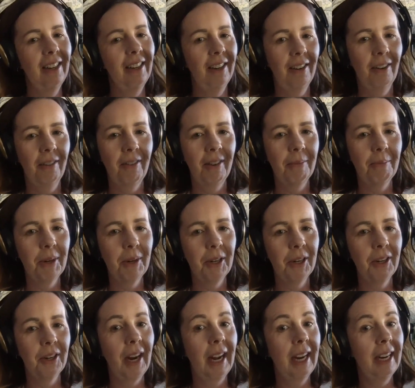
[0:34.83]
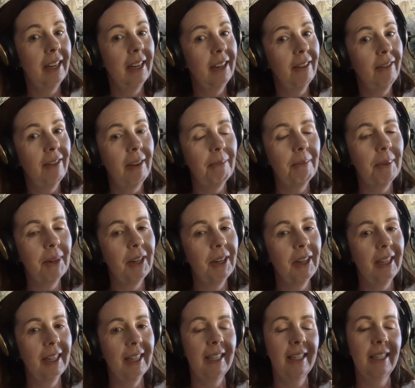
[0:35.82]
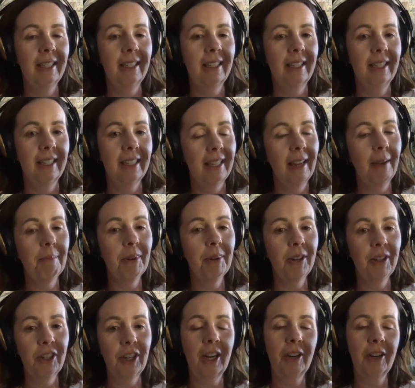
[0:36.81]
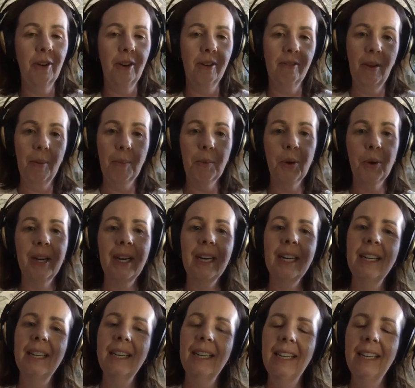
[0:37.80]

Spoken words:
end of November into December and January, February,